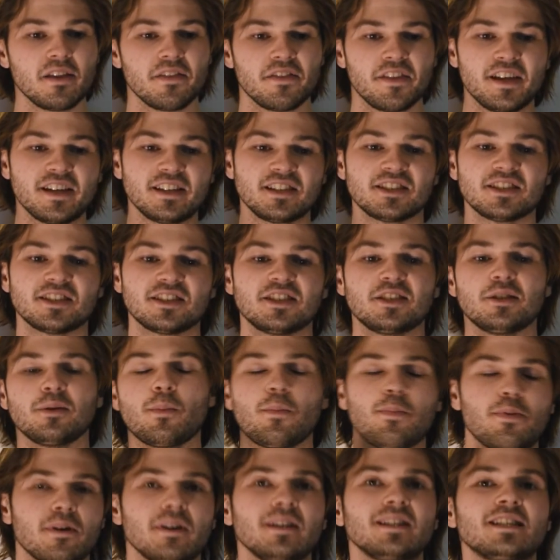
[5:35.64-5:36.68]
This
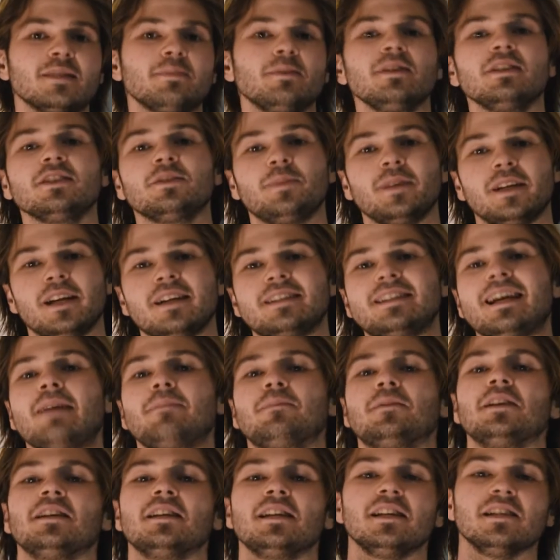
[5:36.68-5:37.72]
principle has been
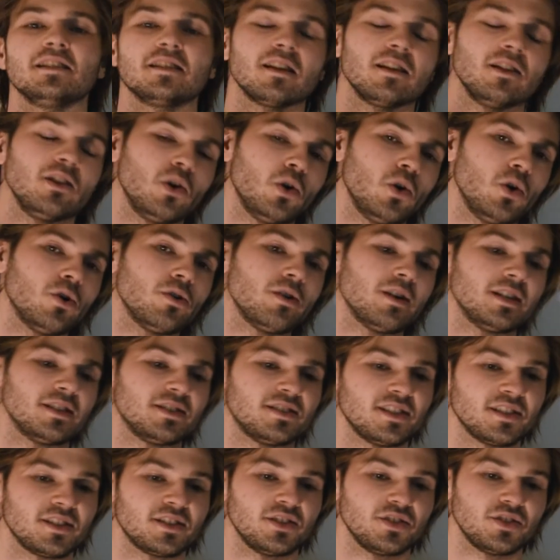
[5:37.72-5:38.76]
adapted into law under
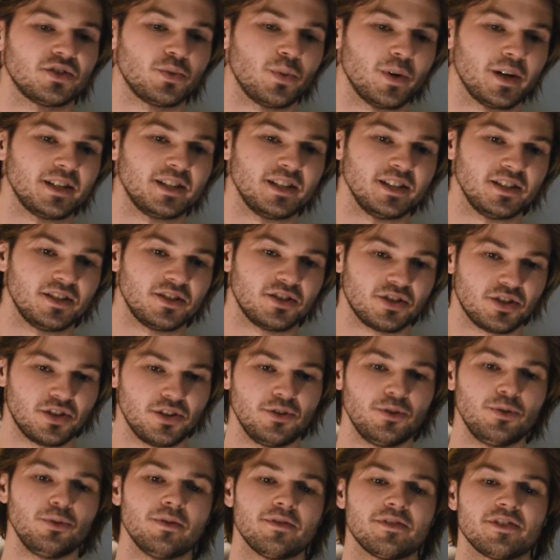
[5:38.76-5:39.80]
Section
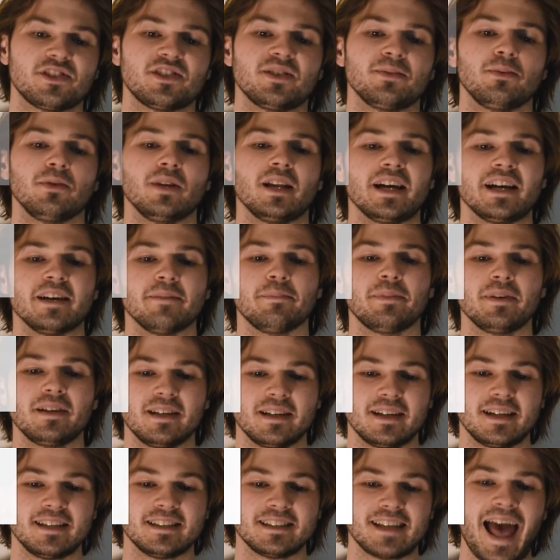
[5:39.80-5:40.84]
22 of the Civil
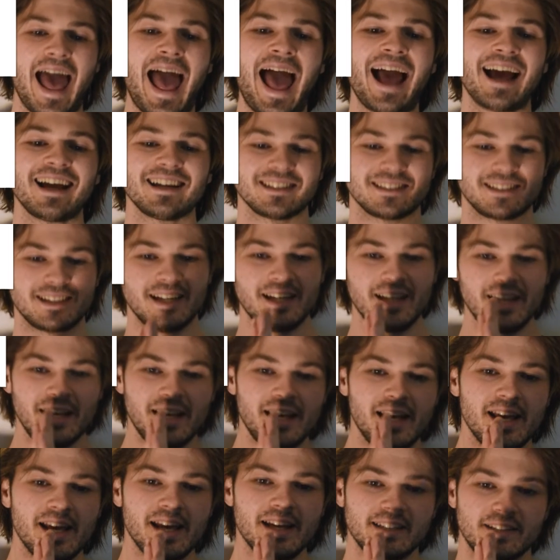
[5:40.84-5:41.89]
Liabilities Act.
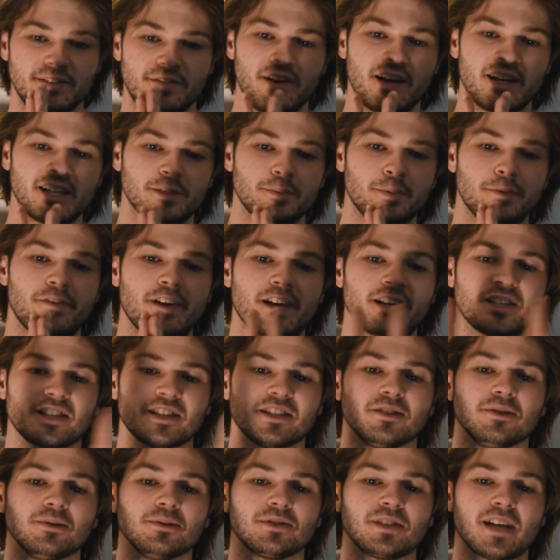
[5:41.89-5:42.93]
It defines
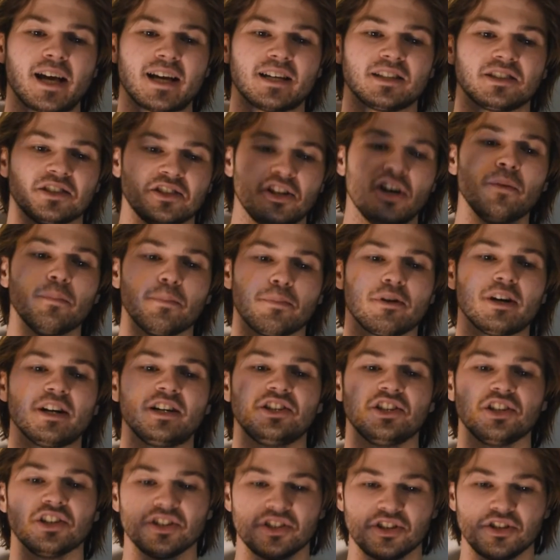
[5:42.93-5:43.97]
professionals as not
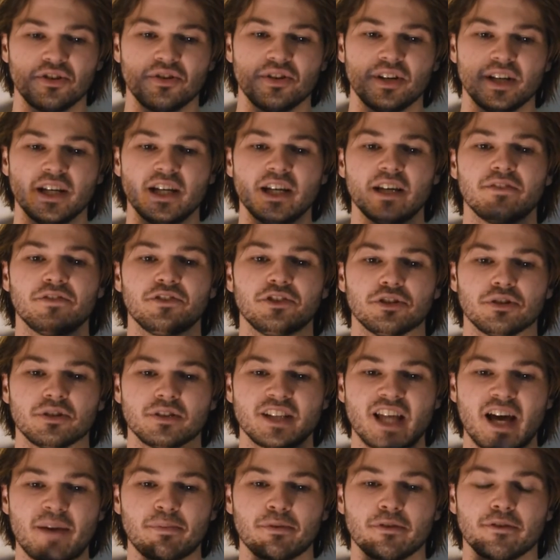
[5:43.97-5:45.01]
breaching a duty if during
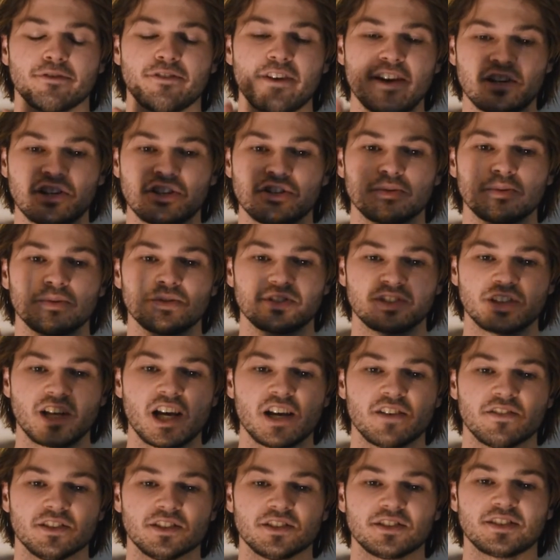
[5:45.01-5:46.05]
that professional
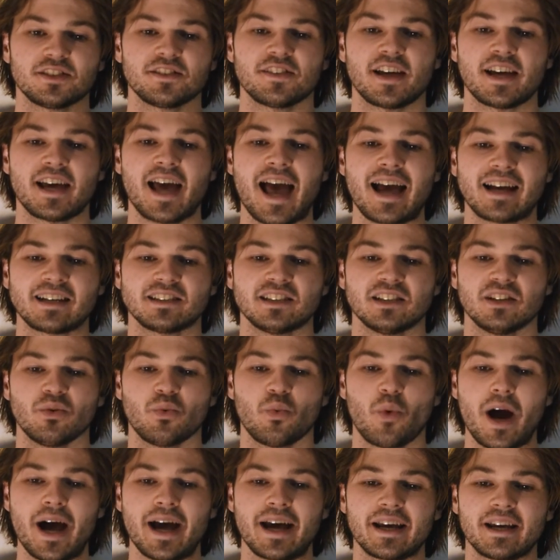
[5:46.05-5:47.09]
service they act in a
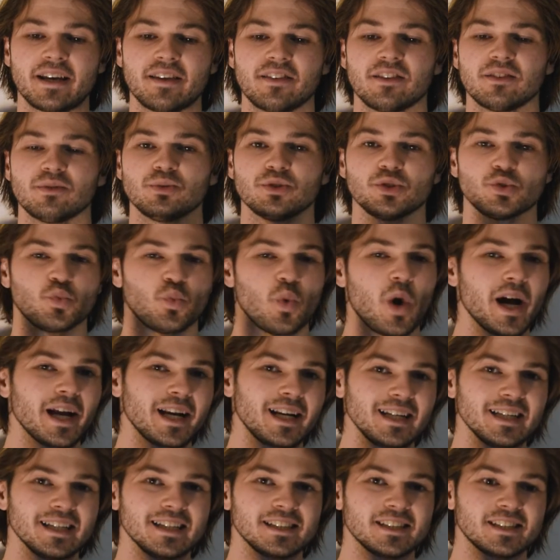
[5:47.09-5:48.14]
way that was
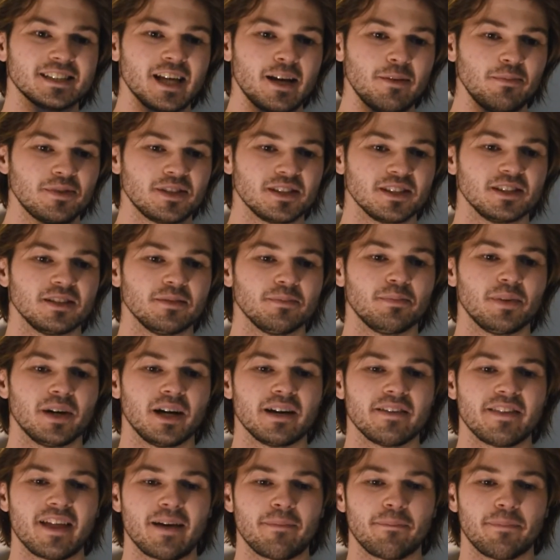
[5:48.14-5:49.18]
widely accepted
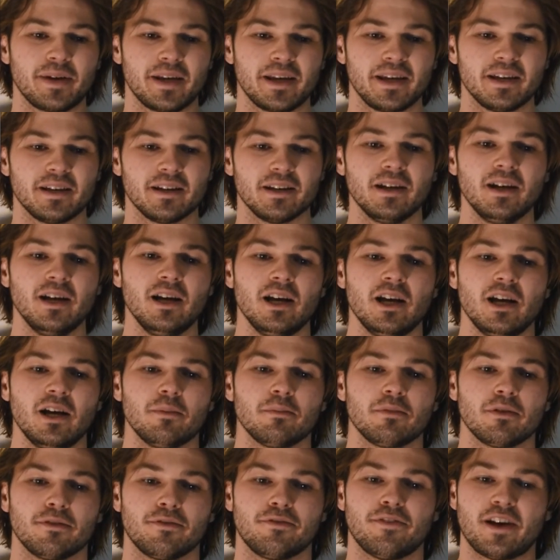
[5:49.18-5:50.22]
by their peer
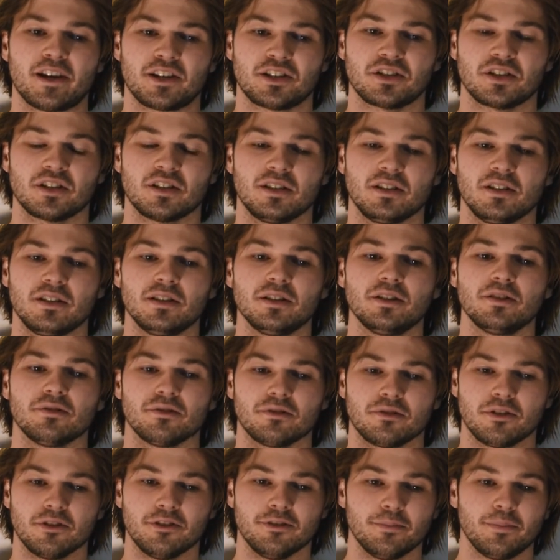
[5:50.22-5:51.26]
professional
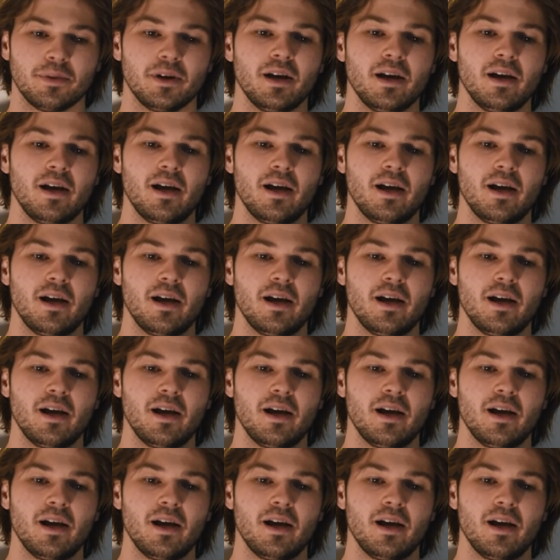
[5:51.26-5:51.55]
group.